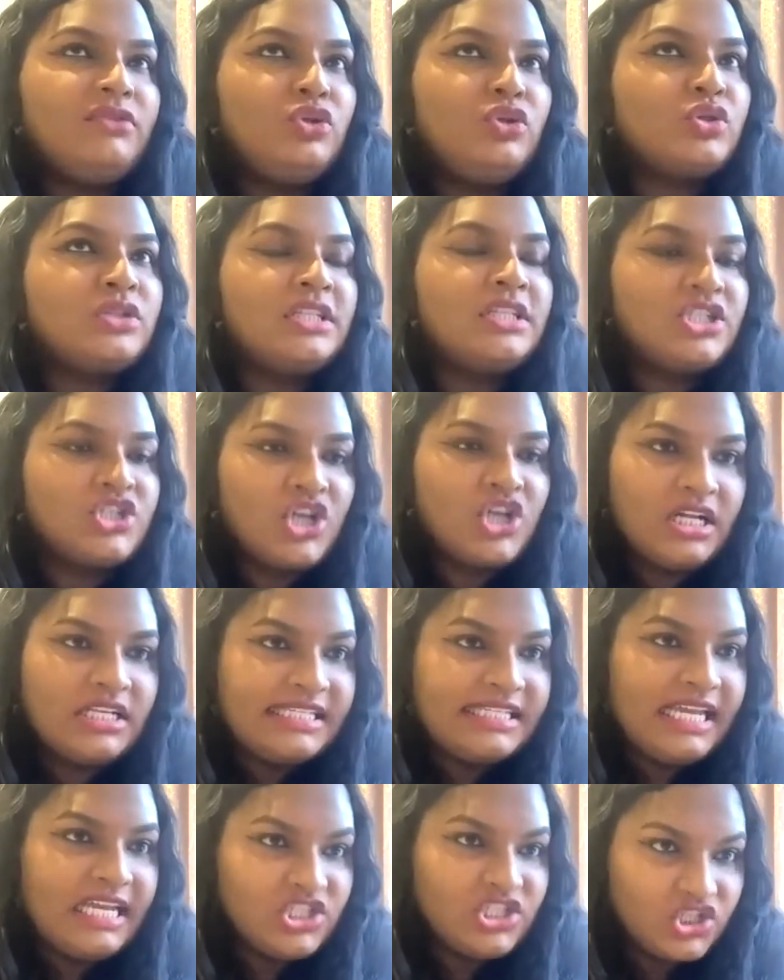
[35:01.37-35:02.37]
looked at the
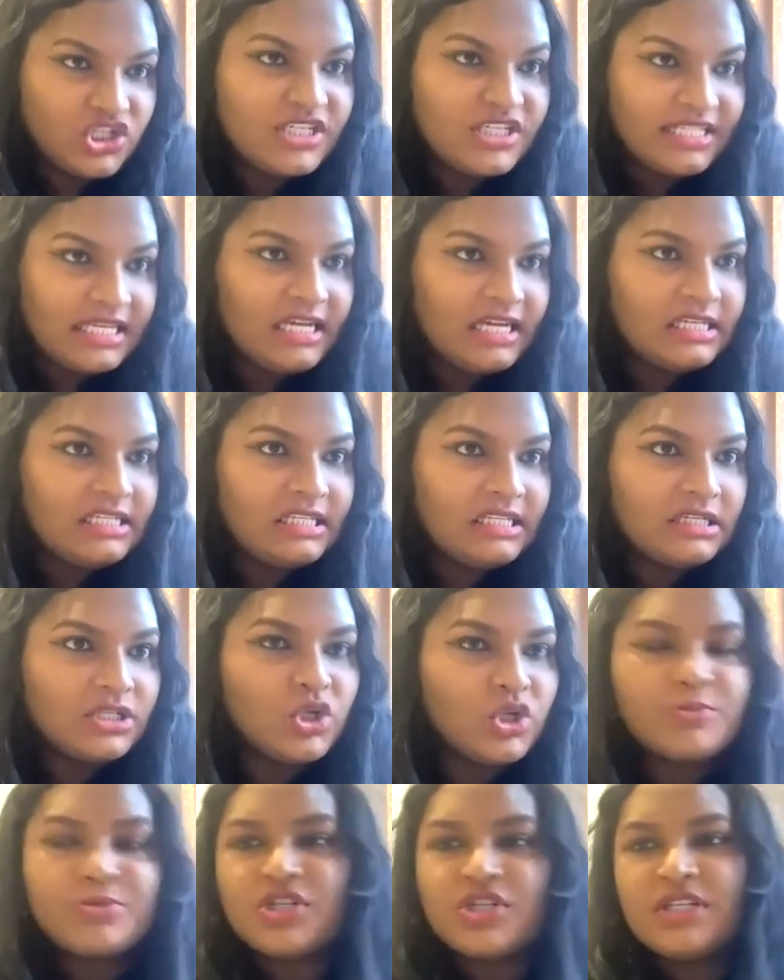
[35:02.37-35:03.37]
child's age and decided that
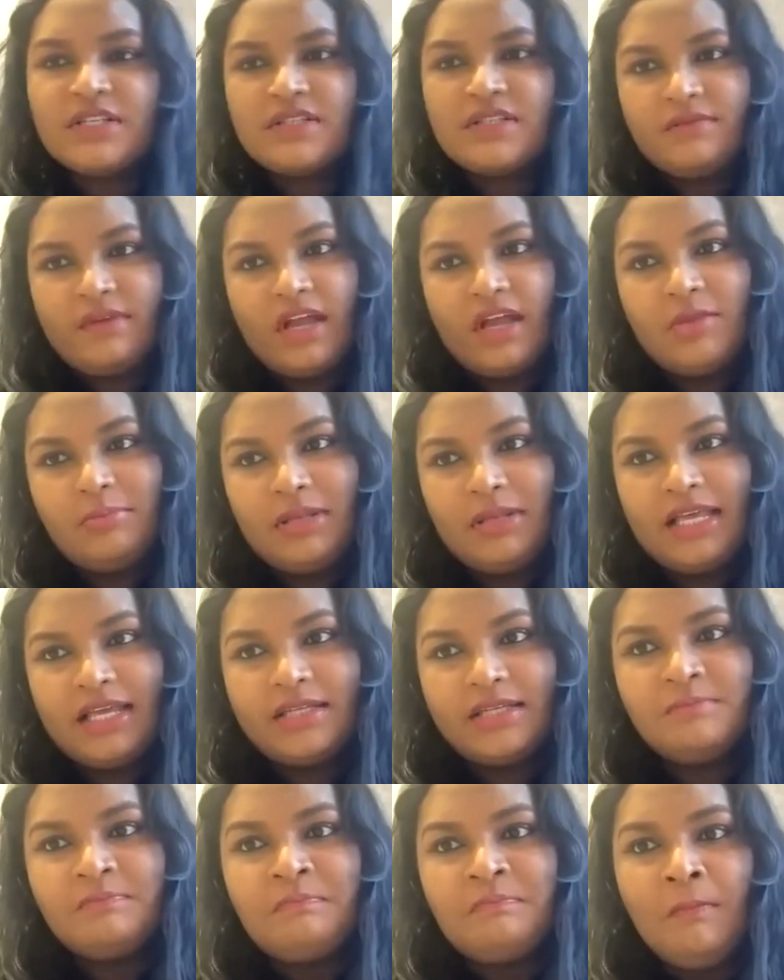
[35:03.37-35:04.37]
adoption is the right
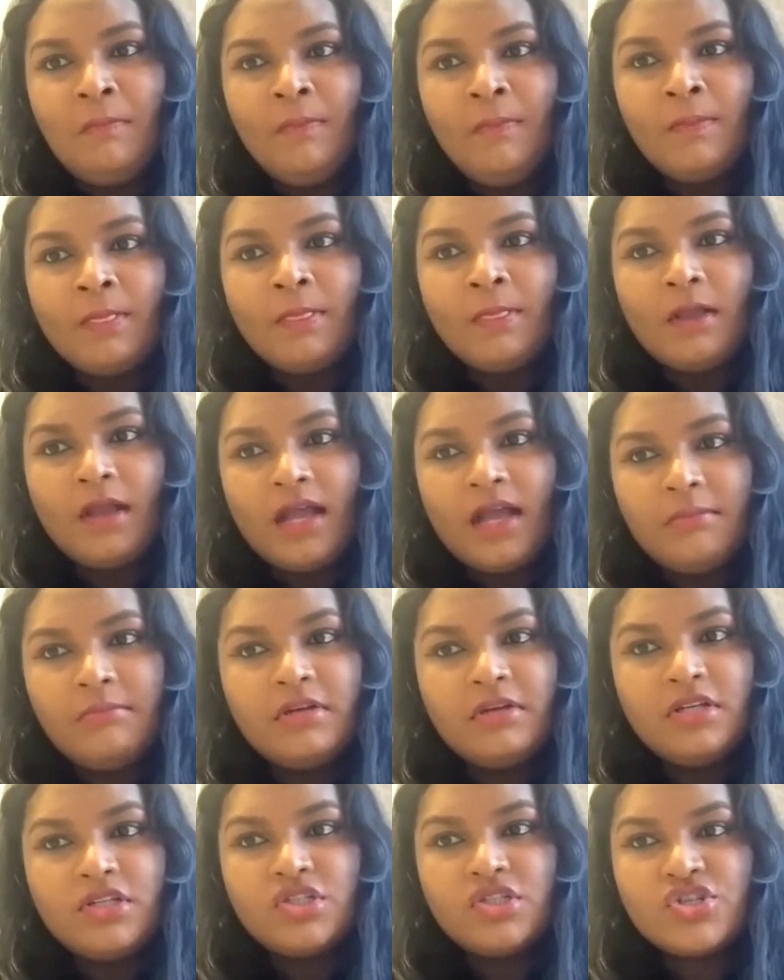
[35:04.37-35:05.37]
plan.
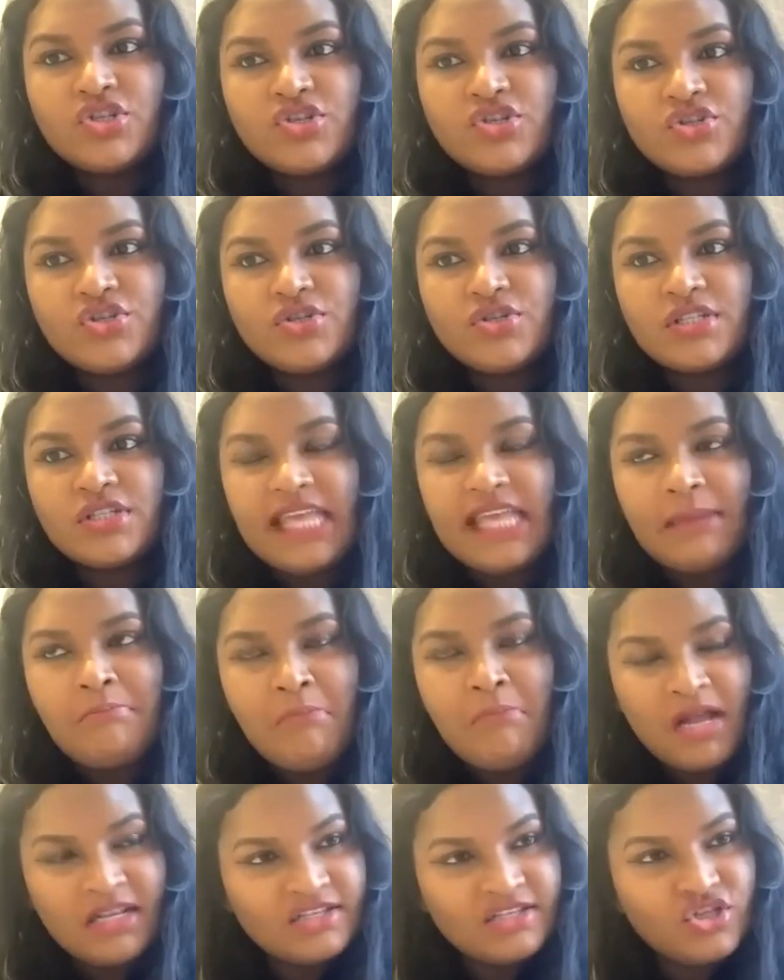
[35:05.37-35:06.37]
They
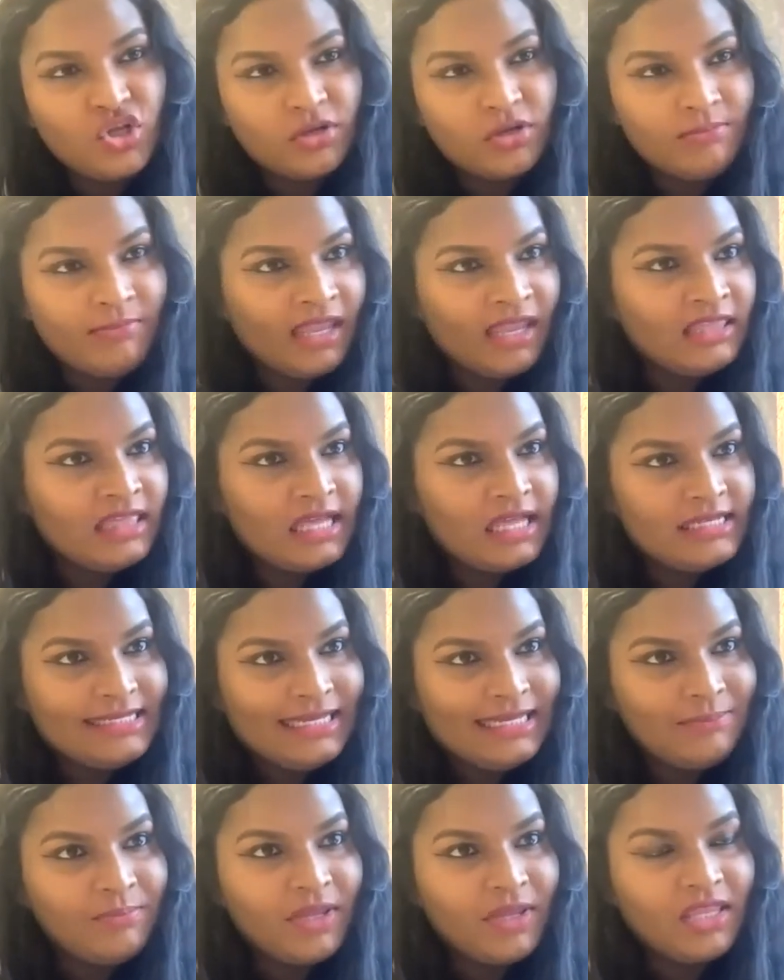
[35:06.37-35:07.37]
must not make that
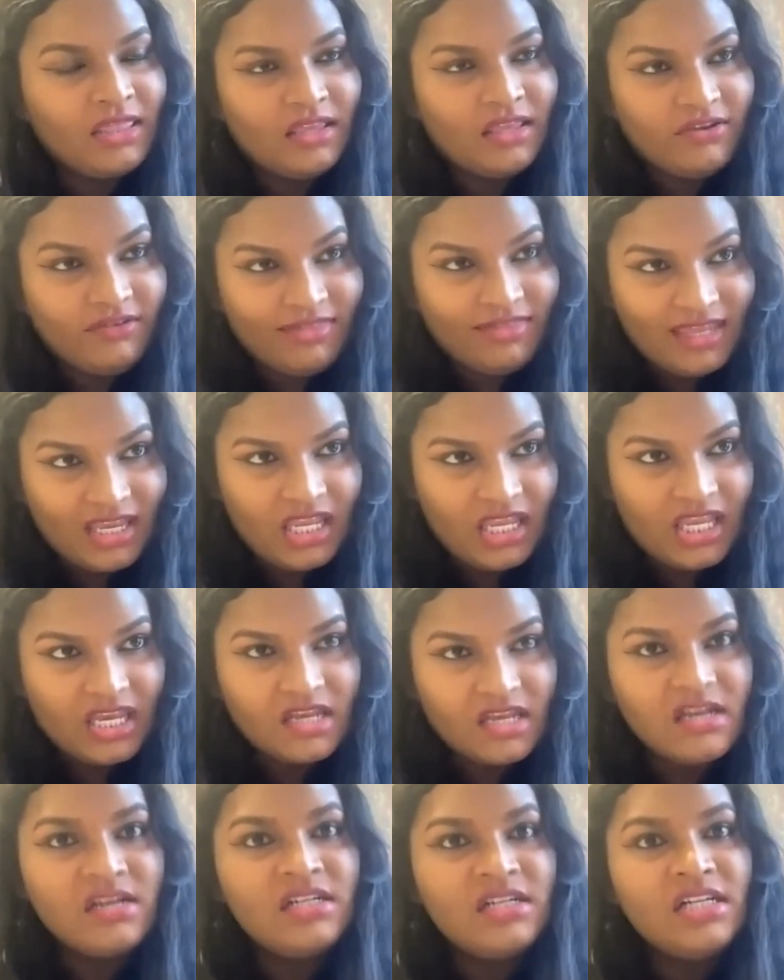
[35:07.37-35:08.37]
leap in their
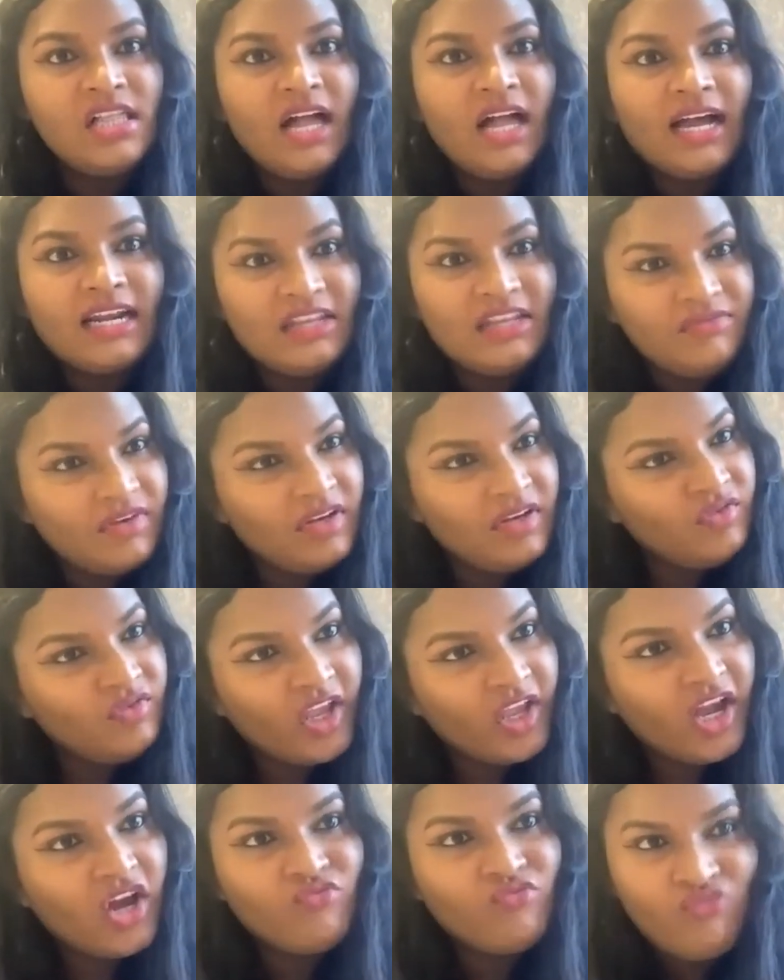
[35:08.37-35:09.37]
thinking. And even if
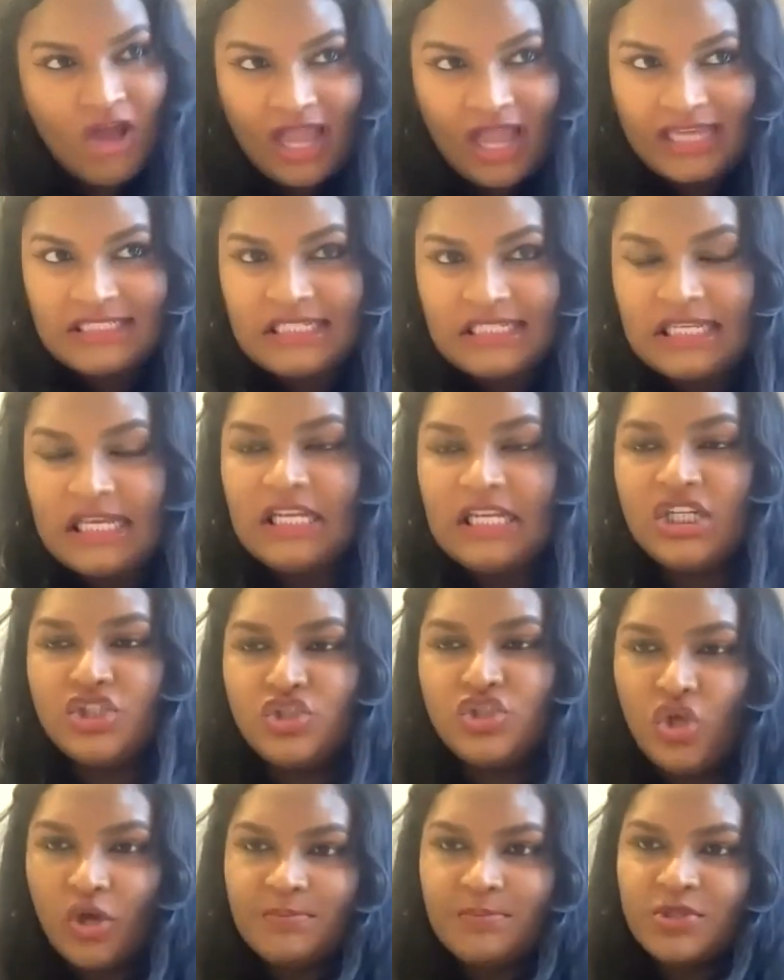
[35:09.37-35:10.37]
they are right and
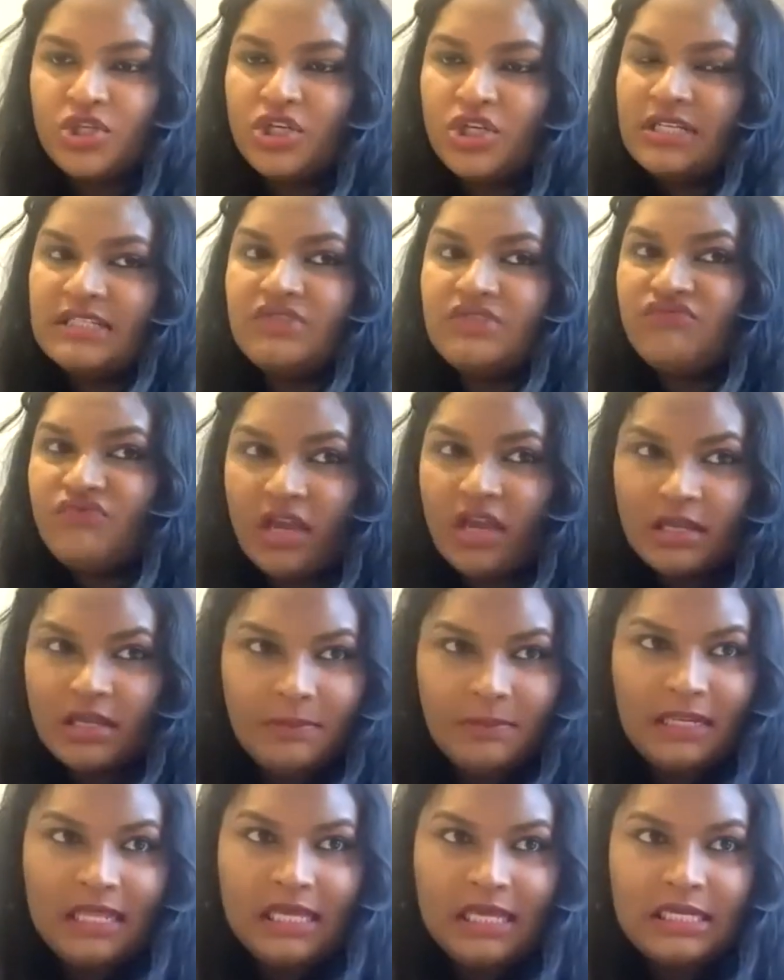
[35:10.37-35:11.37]
adoption is the right
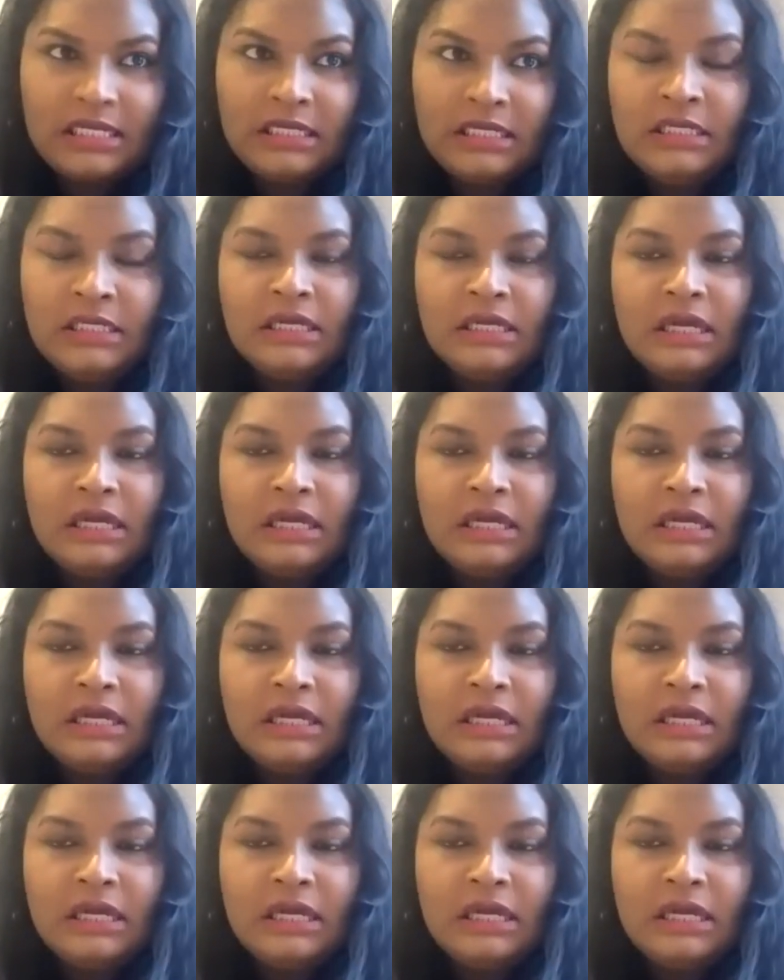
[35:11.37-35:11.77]
plan,